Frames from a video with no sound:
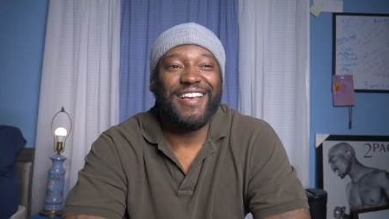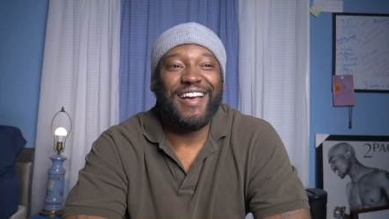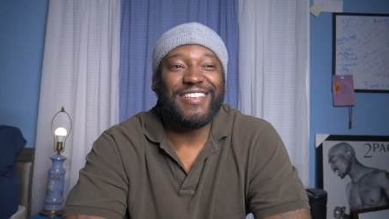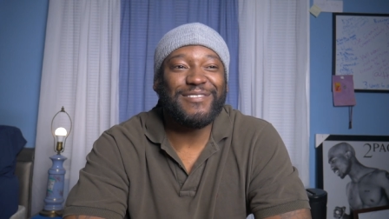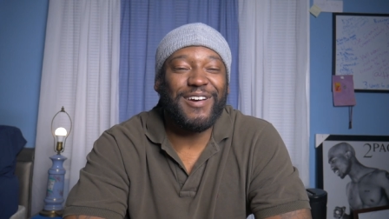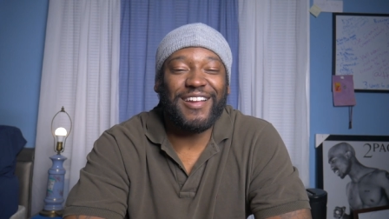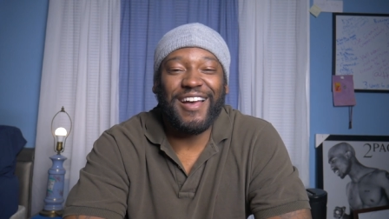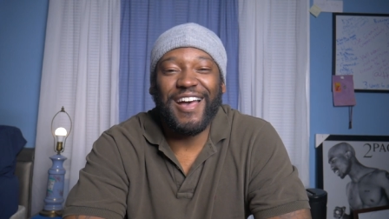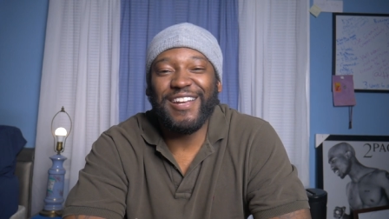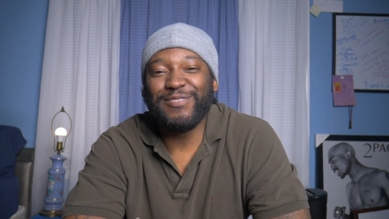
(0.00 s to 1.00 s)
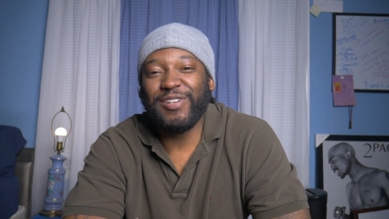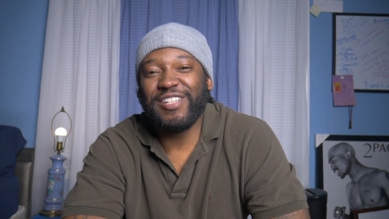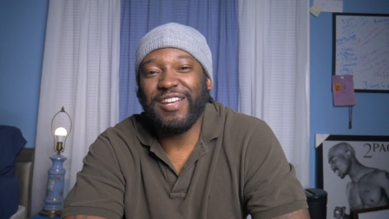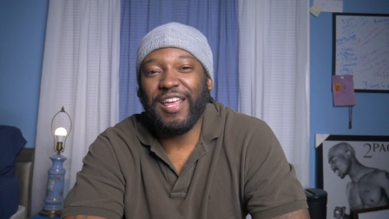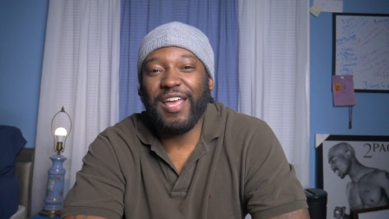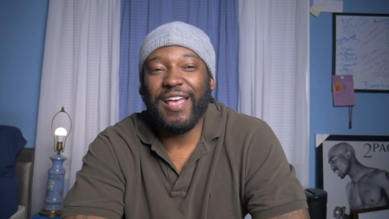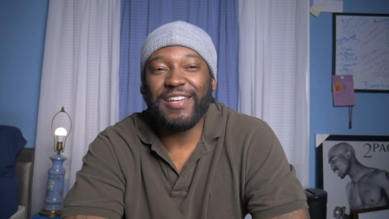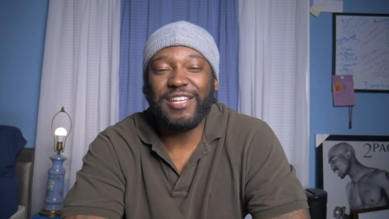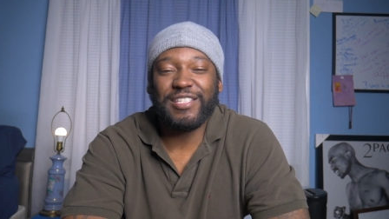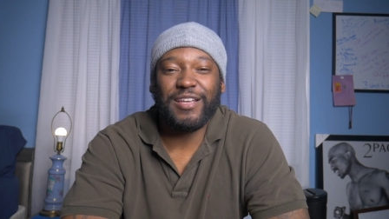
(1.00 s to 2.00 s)
swear to God, this is what she did.
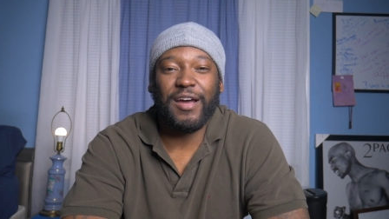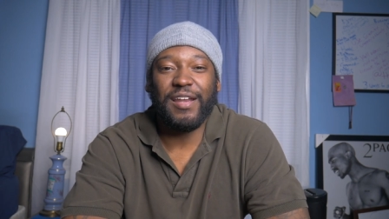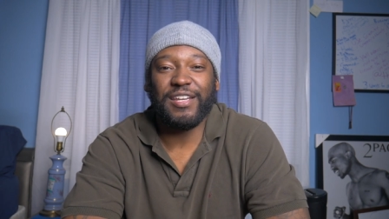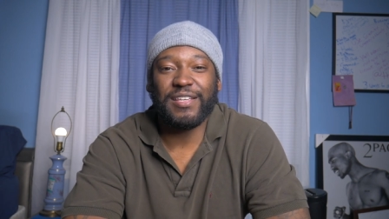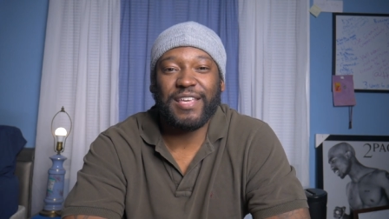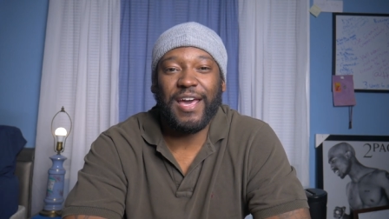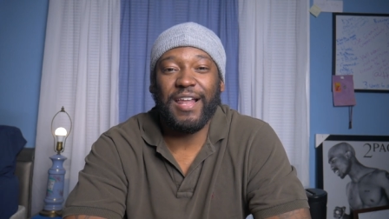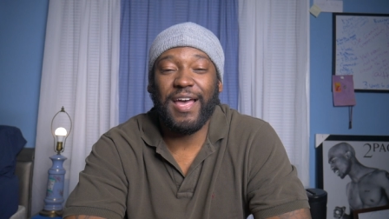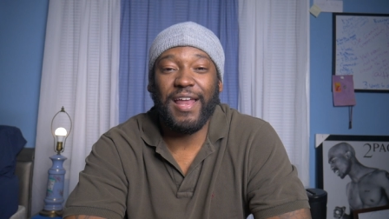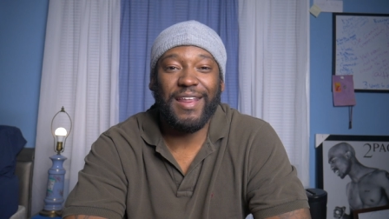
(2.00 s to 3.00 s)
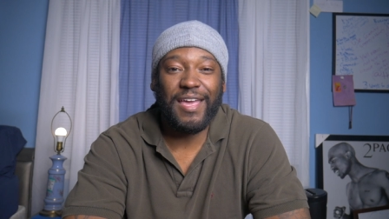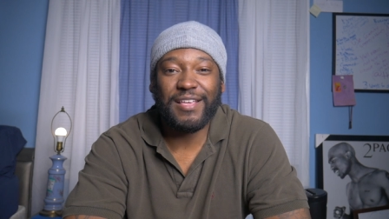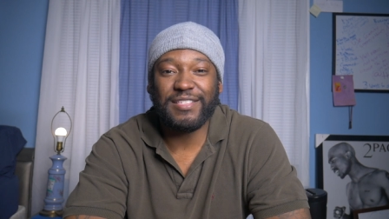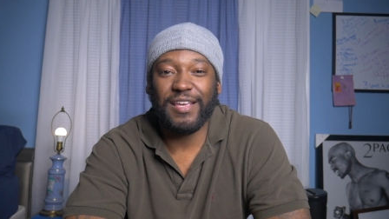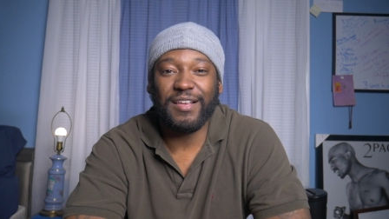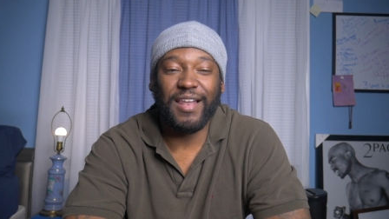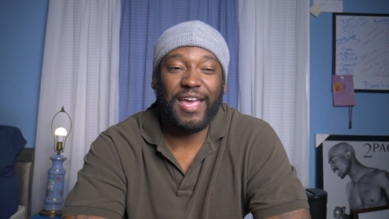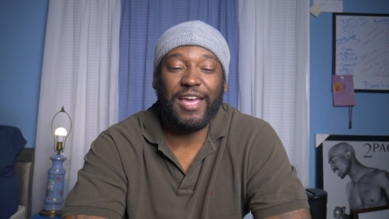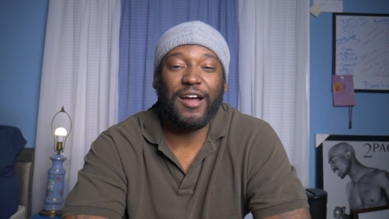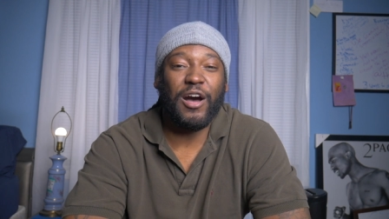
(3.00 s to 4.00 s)
She started just kind of like dancing,
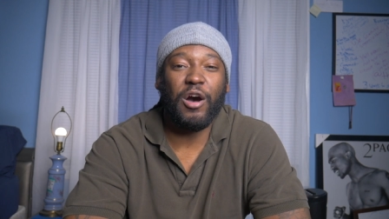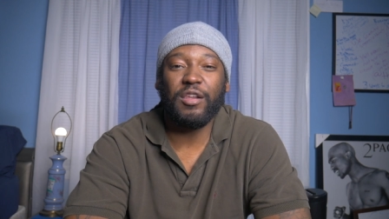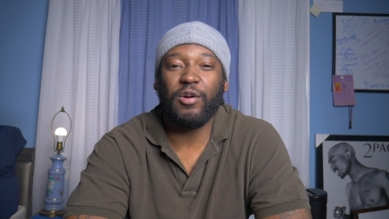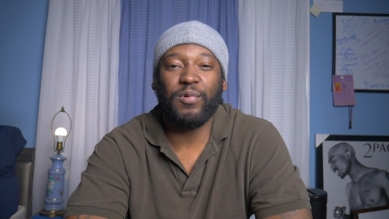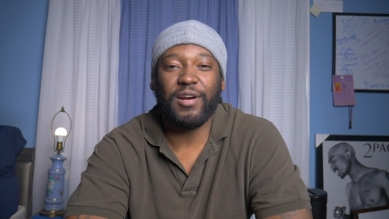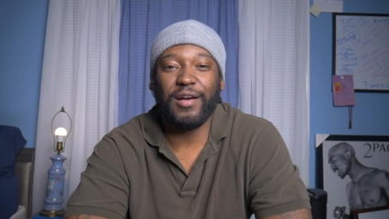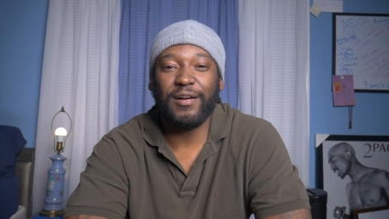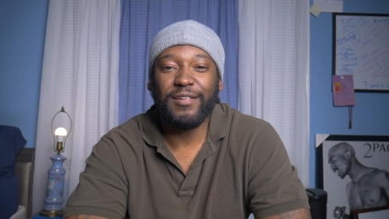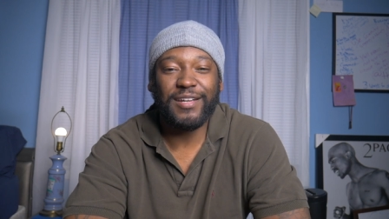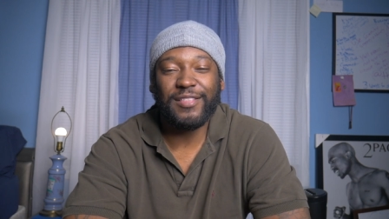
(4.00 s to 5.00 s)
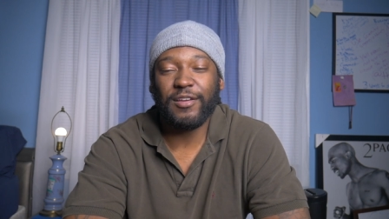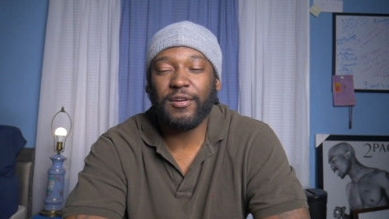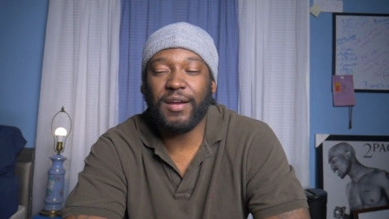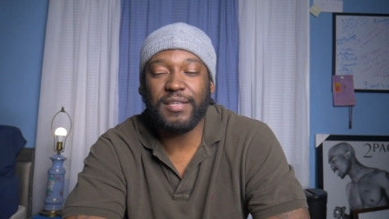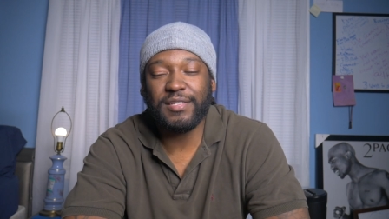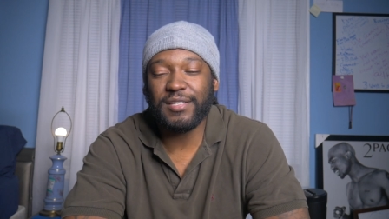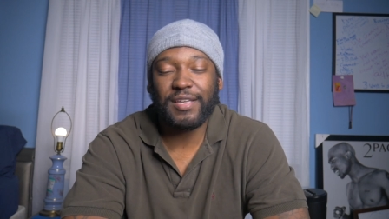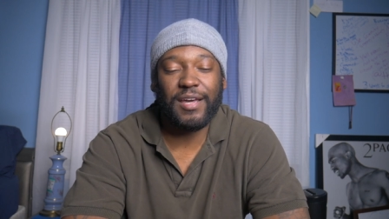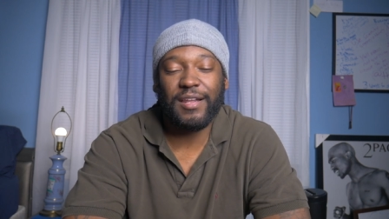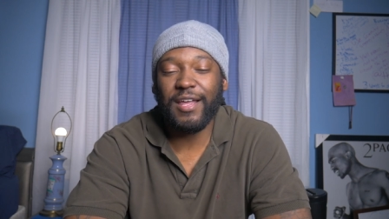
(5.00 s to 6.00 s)
like in her own little world, nothing crazy, just
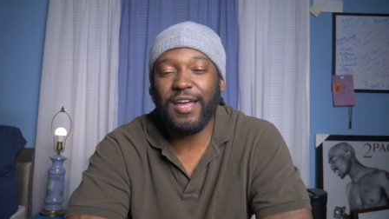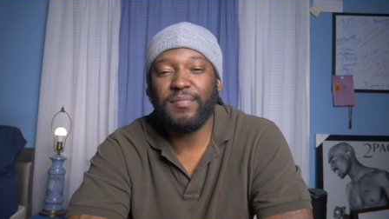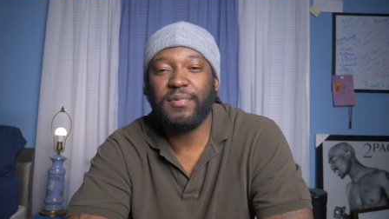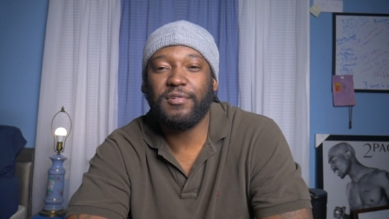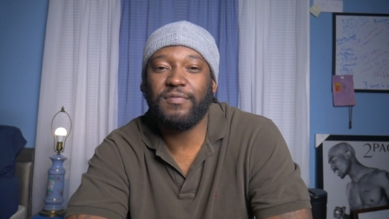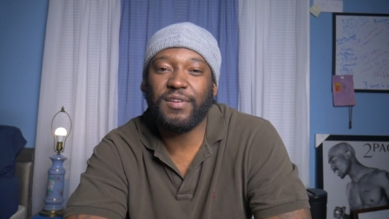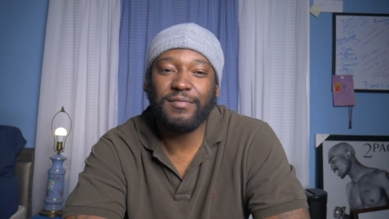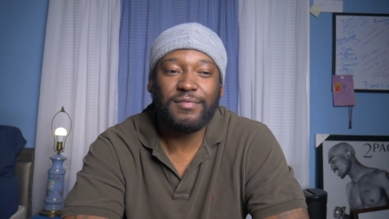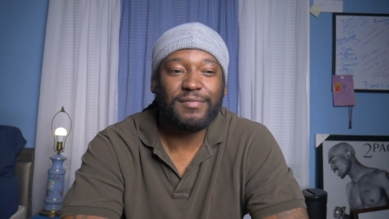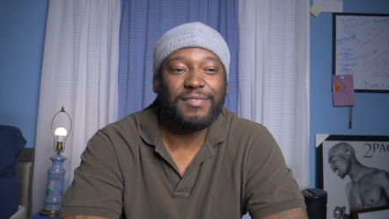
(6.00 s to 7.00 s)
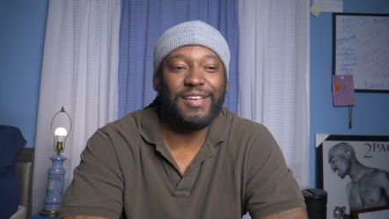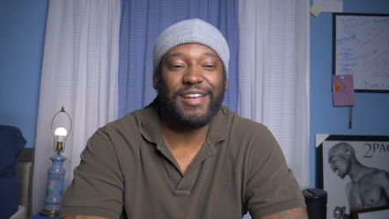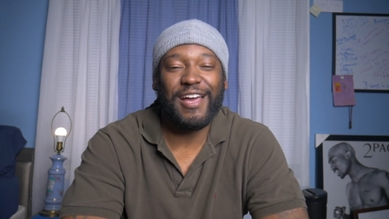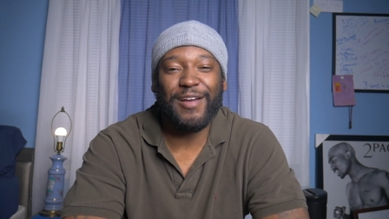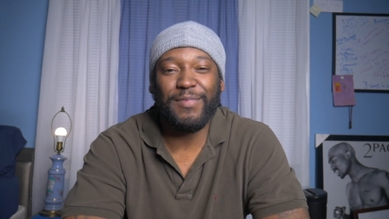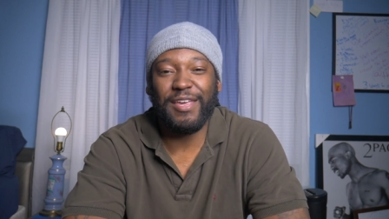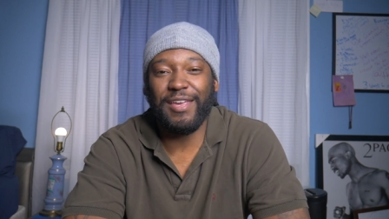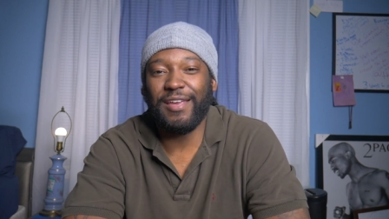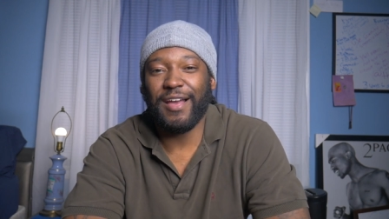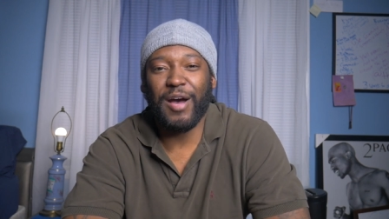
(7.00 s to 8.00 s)
kind of like moving, you know what I
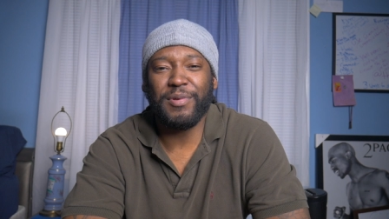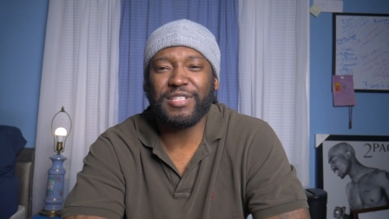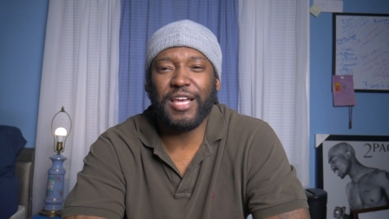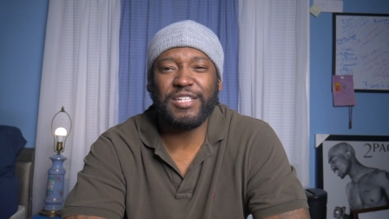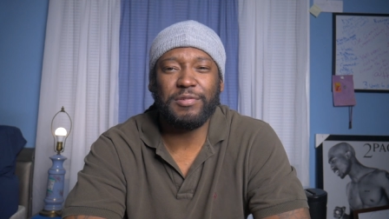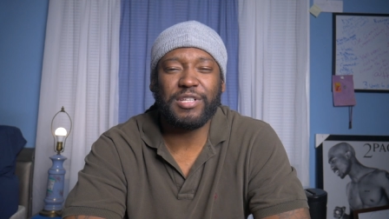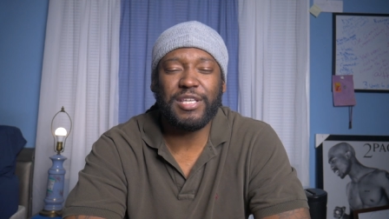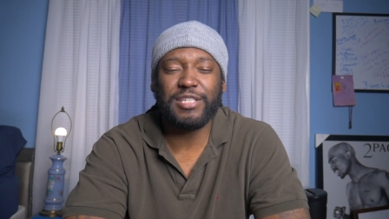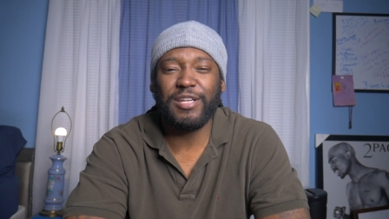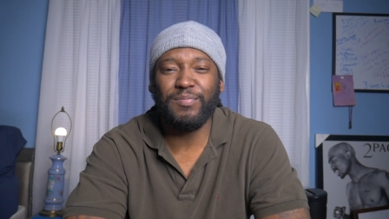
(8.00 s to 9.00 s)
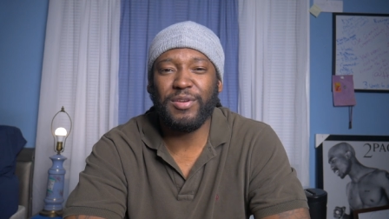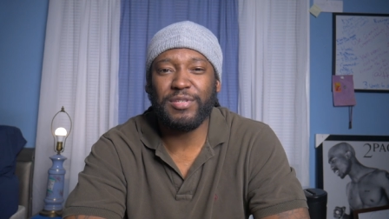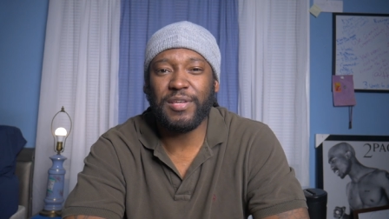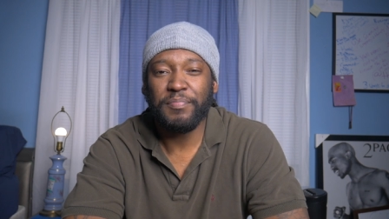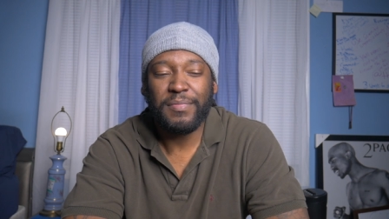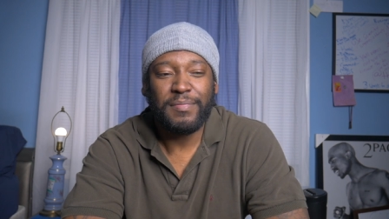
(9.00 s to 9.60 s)
mean? Almost like she was listening to music.